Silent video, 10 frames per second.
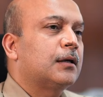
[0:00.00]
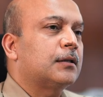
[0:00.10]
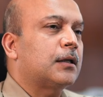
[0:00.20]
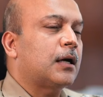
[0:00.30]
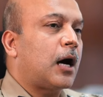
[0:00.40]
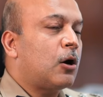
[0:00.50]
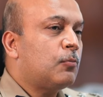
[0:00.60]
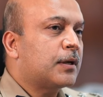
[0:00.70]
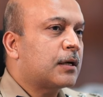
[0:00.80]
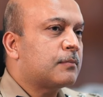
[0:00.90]
the how
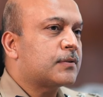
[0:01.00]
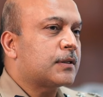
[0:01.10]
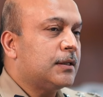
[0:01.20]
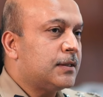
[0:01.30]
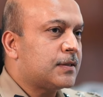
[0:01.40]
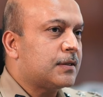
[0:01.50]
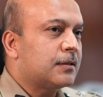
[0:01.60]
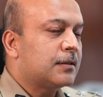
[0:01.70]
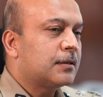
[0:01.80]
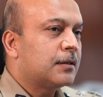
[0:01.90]
becomes easy
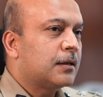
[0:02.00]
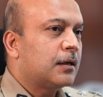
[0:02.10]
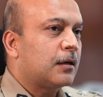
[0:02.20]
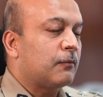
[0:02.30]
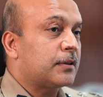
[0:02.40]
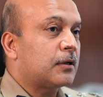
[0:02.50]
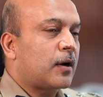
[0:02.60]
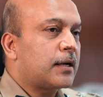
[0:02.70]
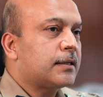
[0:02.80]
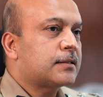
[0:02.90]
when the
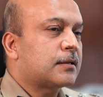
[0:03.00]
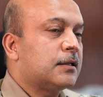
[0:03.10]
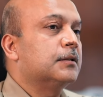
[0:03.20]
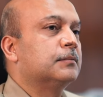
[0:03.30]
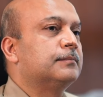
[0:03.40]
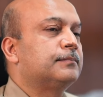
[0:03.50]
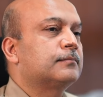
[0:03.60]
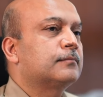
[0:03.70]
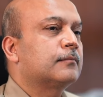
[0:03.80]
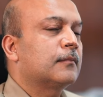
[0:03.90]
why is clear.
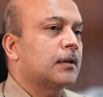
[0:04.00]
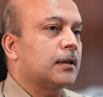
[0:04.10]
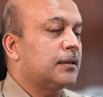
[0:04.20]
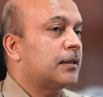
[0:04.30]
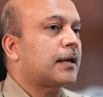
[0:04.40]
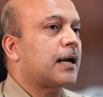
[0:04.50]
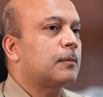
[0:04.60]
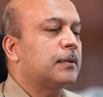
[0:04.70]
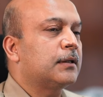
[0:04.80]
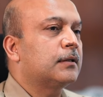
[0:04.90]
In the
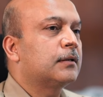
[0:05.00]
academy,